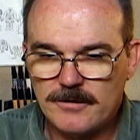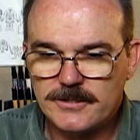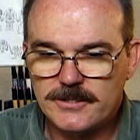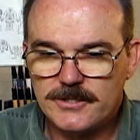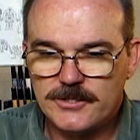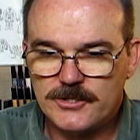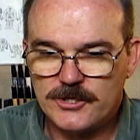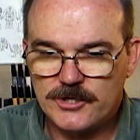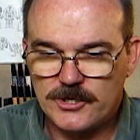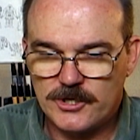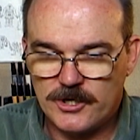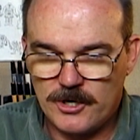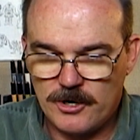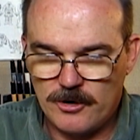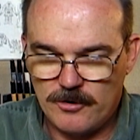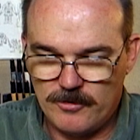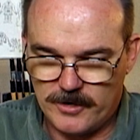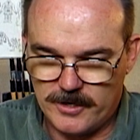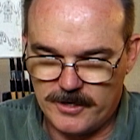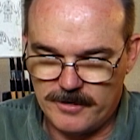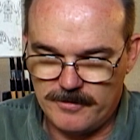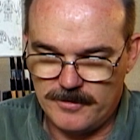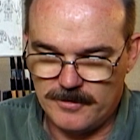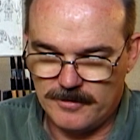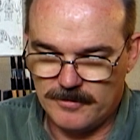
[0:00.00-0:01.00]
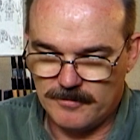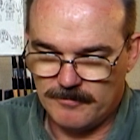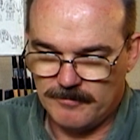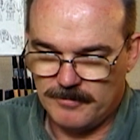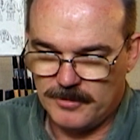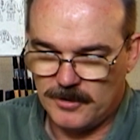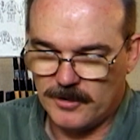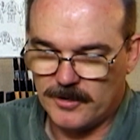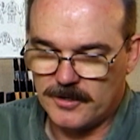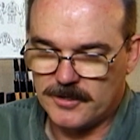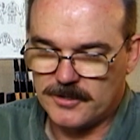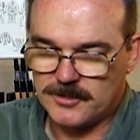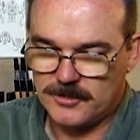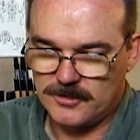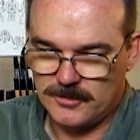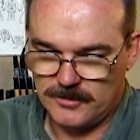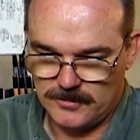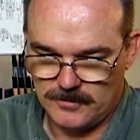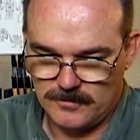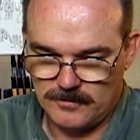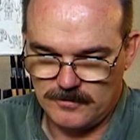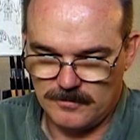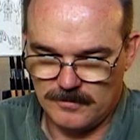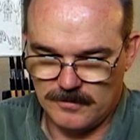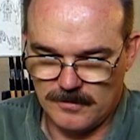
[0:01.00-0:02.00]
of Shokoti Part
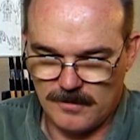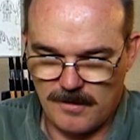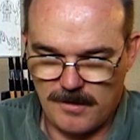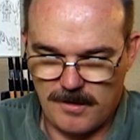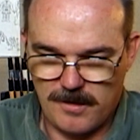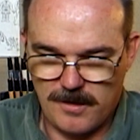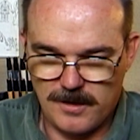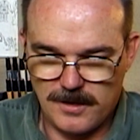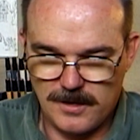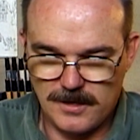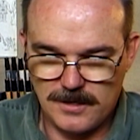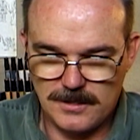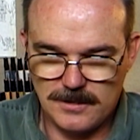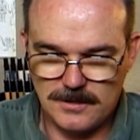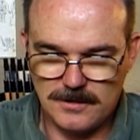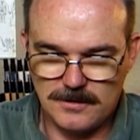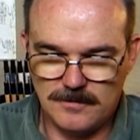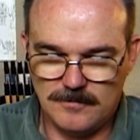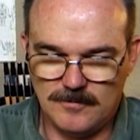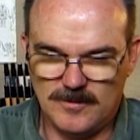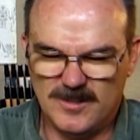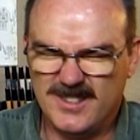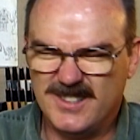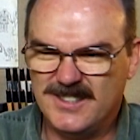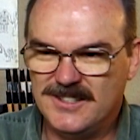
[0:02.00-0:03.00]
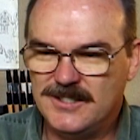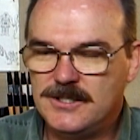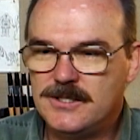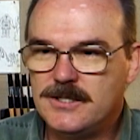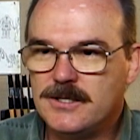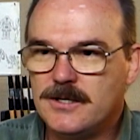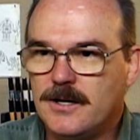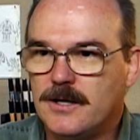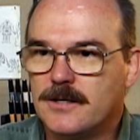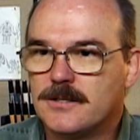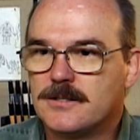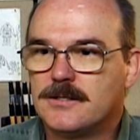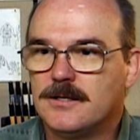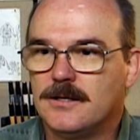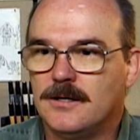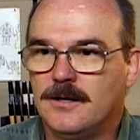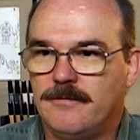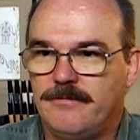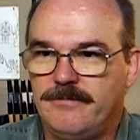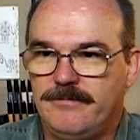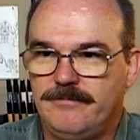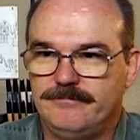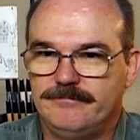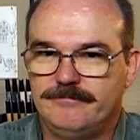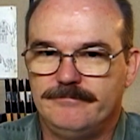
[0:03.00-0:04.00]
2 were just an
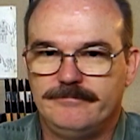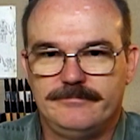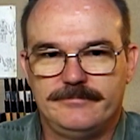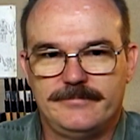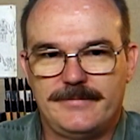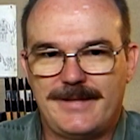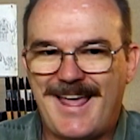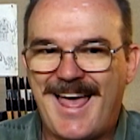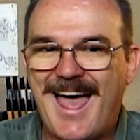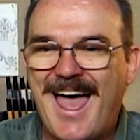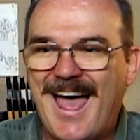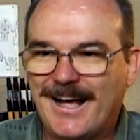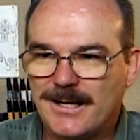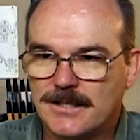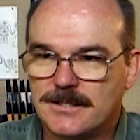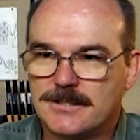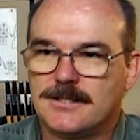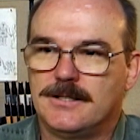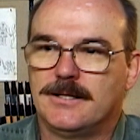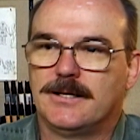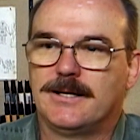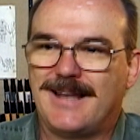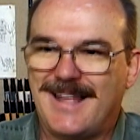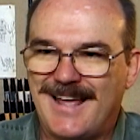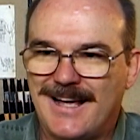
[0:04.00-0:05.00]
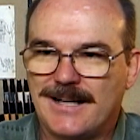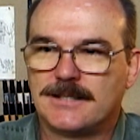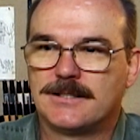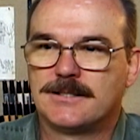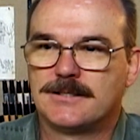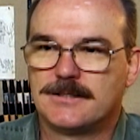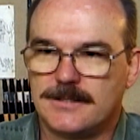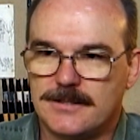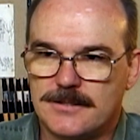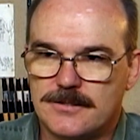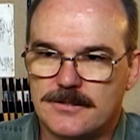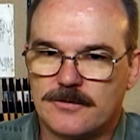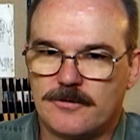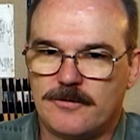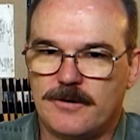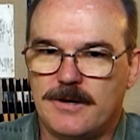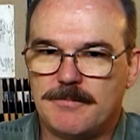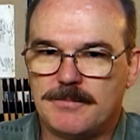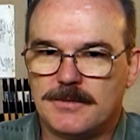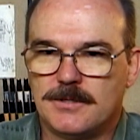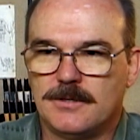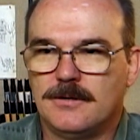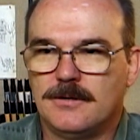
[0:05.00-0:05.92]
excellent script.